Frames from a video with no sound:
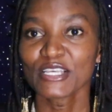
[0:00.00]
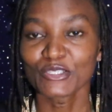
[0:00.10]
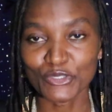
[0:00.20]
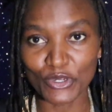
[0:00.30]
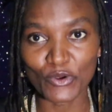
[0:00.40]

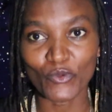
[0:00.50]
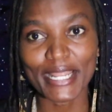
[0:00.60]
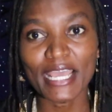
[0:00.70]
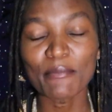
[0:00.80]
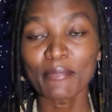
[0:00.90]
So
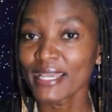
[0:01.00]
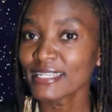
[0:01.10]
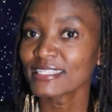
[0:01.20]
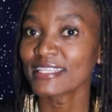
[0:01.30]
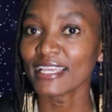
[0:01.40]
what
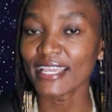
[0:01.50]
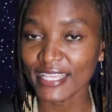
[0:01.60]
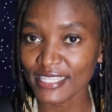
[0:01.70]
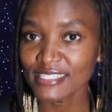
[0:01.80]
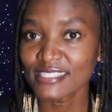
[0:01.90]
happened? The
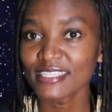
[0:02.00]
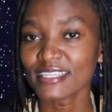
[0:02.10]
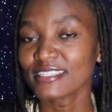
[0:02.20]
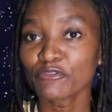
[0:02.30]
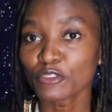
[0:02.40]

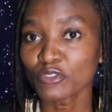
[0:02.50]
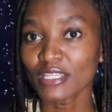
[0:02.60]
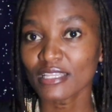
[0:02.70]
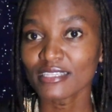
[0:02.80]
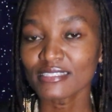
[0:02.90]
ANC,
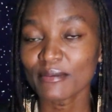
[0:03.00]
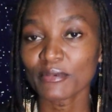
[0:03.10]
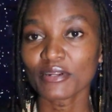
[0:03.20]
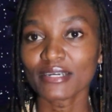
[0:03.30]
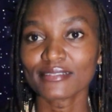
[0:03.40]
unfortunately this
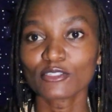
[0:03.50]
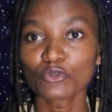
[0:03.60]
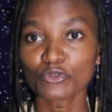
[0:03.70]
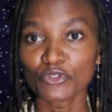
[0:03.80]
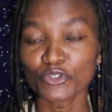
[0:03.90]
time around,
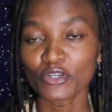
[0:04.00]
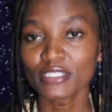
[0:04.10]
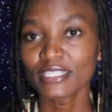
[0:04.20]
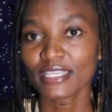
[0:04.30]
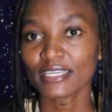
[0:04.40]
it could
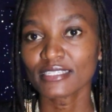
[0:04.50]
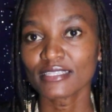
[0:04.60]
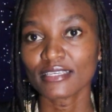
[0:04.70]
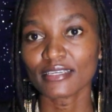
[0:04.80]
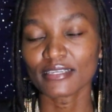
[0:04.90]
not get
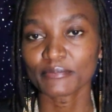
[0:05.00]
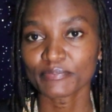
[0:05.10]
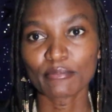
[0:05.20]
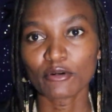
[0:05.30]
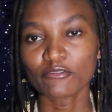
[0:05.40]
the
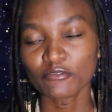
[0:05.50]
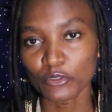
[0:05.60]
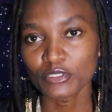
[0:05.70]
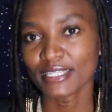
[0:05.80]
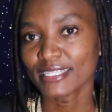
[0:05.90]
number of
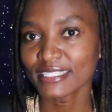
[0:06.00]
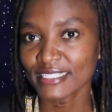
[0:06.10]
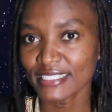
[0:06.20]
votes that it